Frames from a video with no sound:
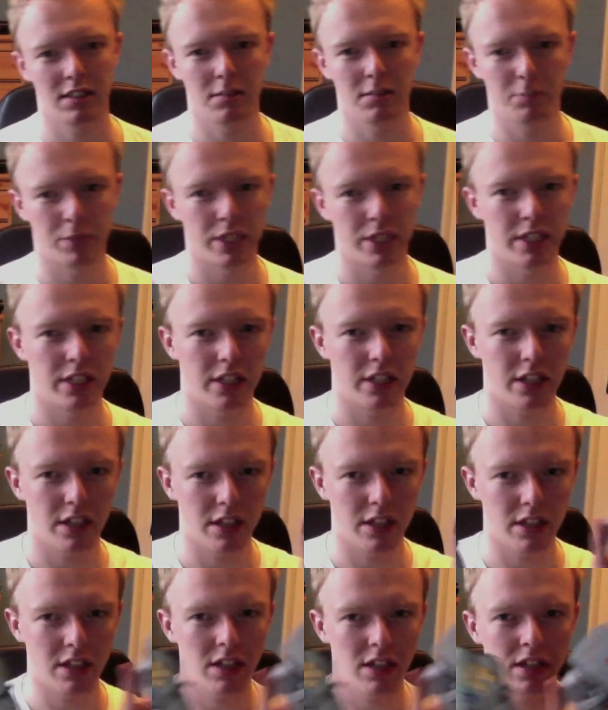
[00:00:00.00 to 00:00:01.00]
but
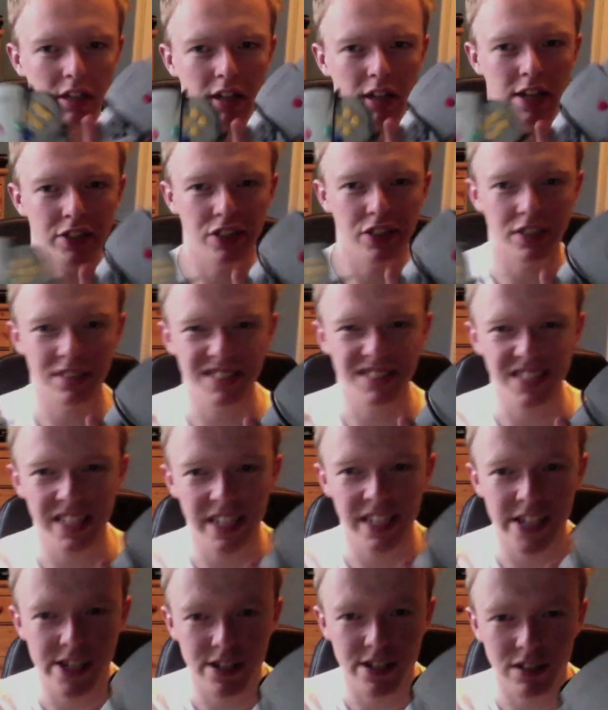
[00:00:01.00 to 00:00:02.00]
as you can
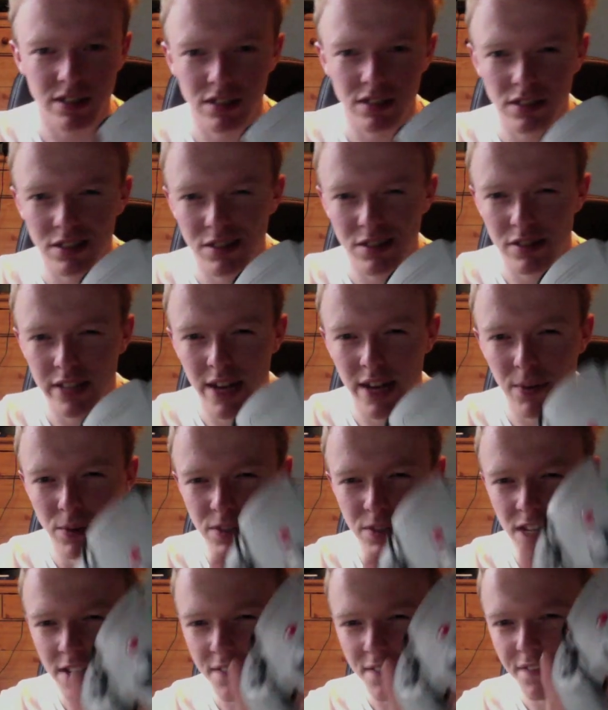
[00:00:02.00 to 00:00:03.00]
see, that
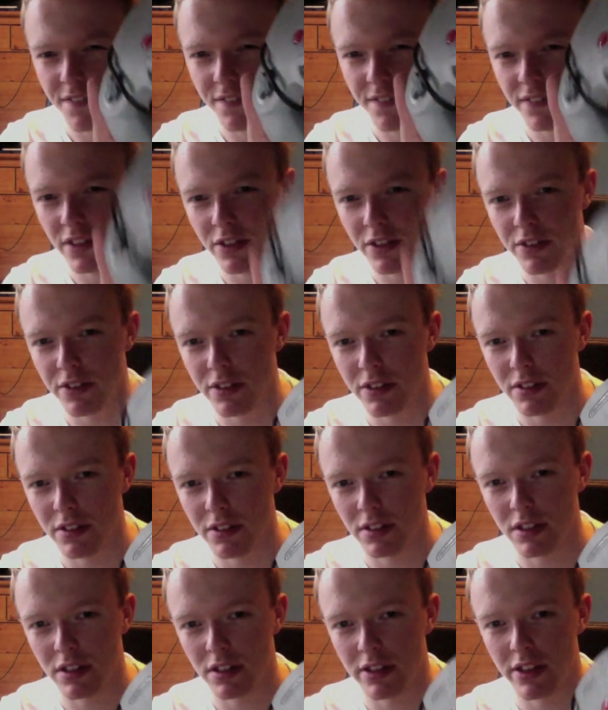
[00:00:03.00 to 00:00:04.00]
one's kind of
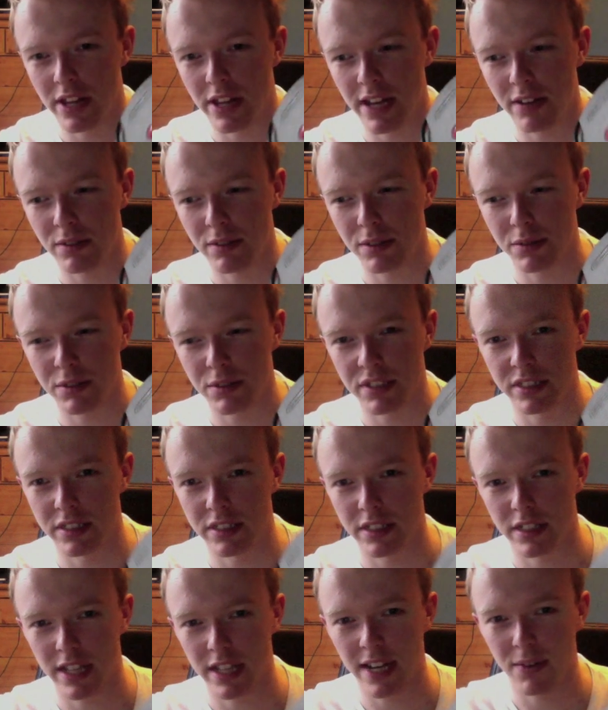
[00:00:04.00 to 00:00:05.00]
which one is it?
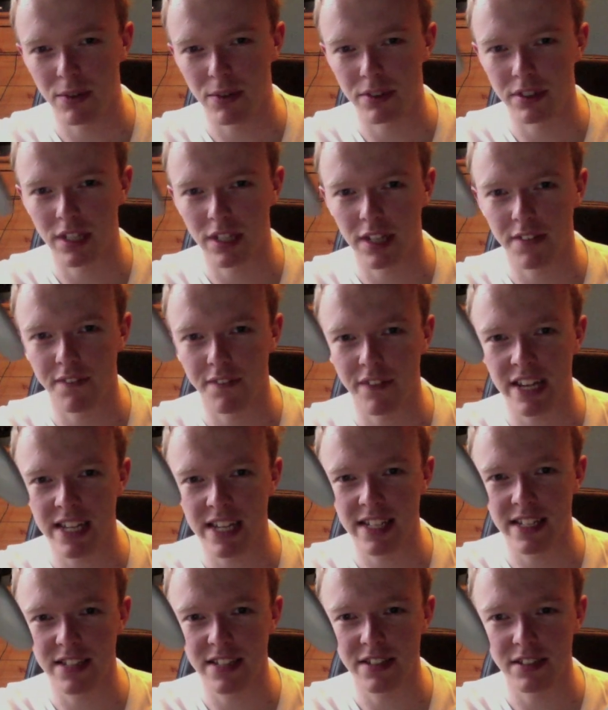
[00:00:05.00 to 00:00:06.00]
That one's kind of
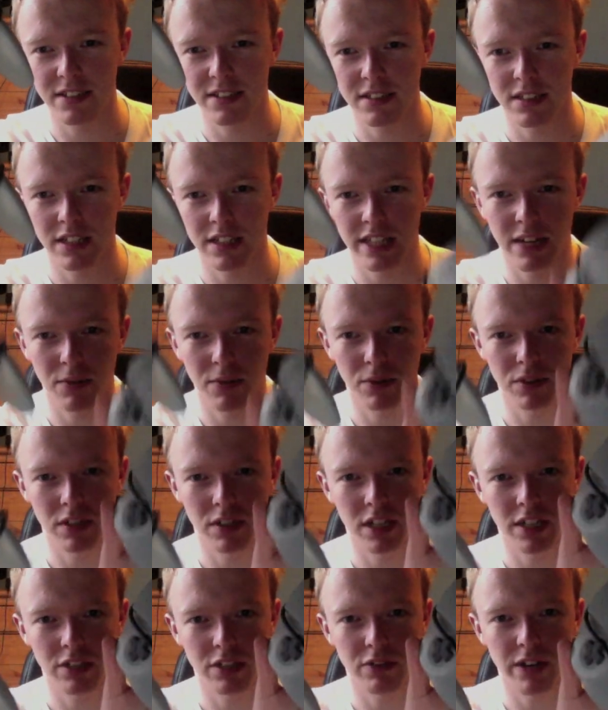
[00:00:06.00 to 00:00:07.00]
faded, and that one's
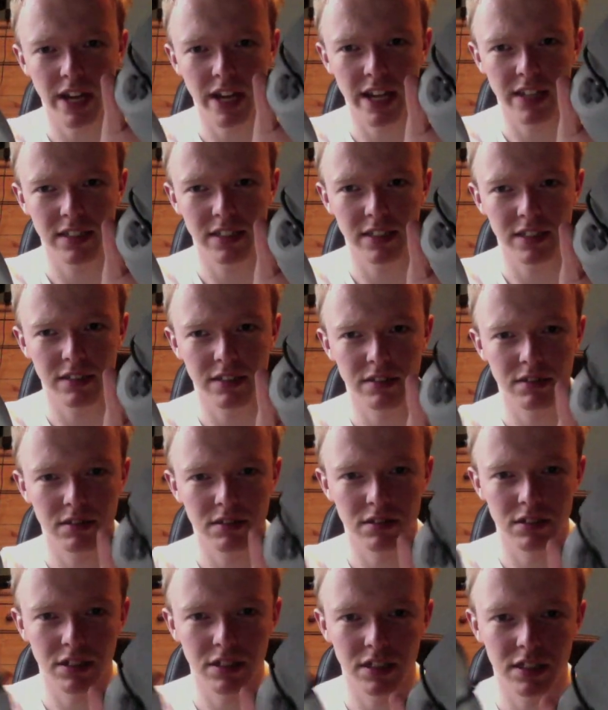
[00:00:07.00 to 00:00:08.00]
kind of grey still.
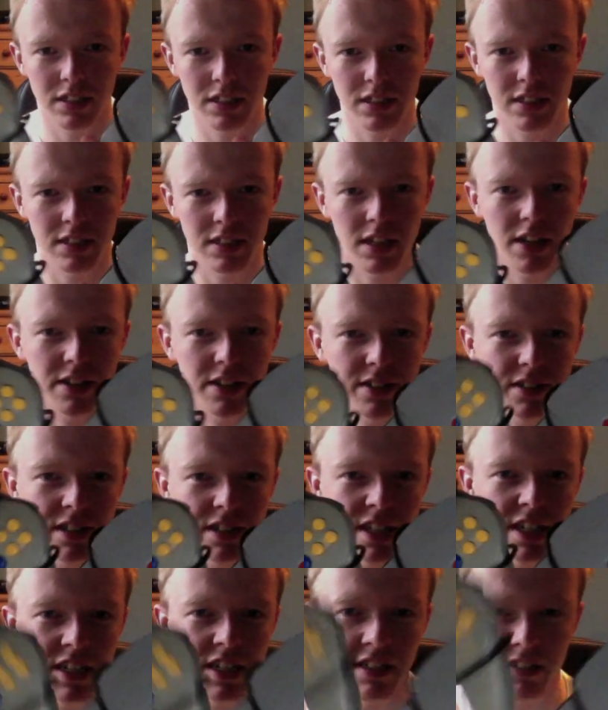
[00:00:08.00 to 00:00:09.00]
So you can kind of see.